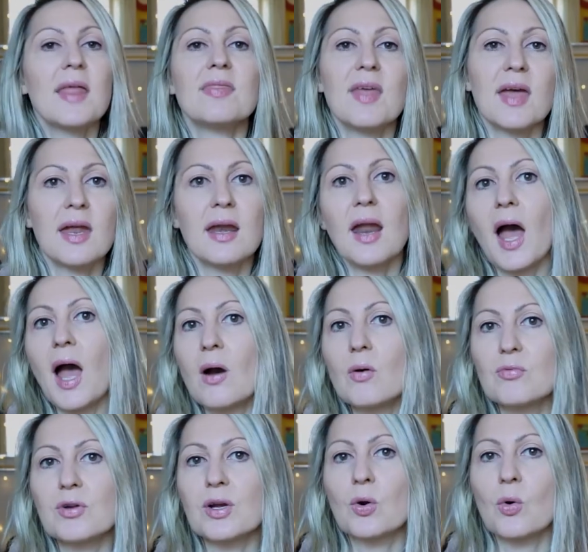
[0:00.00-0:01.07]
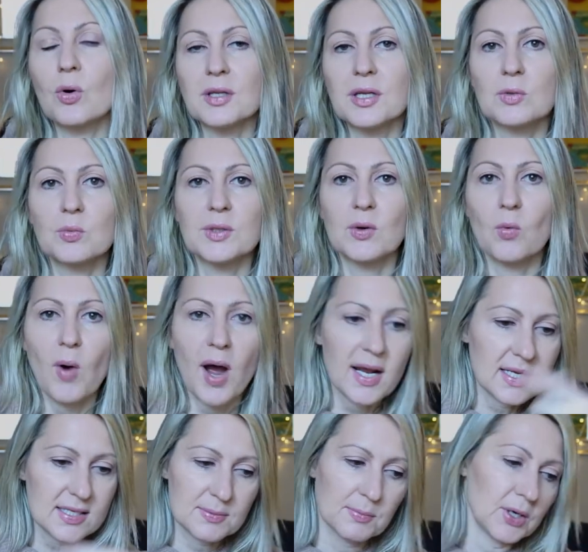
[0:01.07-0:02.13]
And then I'll record it with a
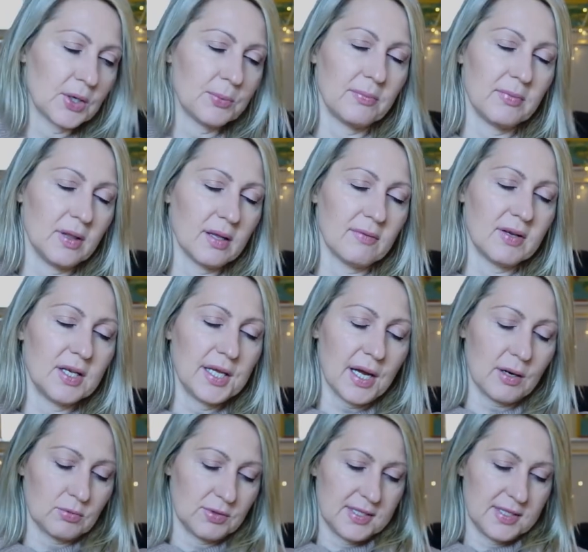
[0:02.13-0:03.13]
wireless lavalier.